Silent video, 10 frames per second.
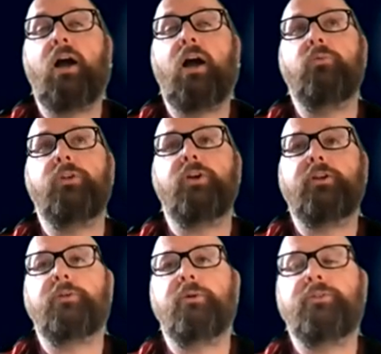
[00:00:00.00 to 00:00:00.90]

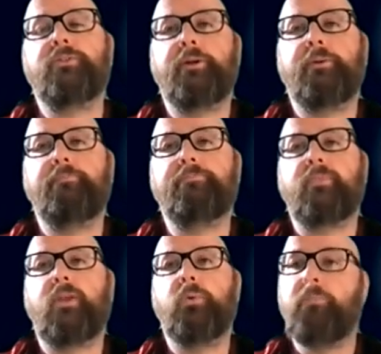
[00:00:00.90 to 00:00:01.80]

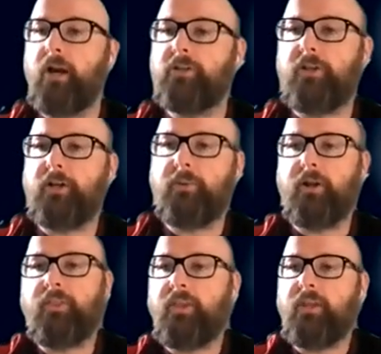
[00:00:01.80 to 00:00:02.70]
when Marius talked about
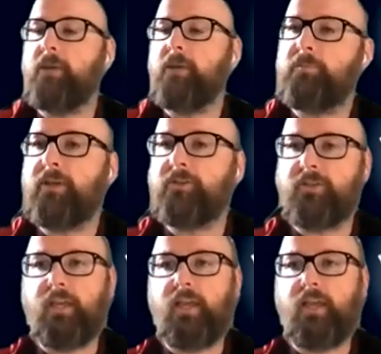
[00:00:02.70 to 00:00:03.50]
the namespace,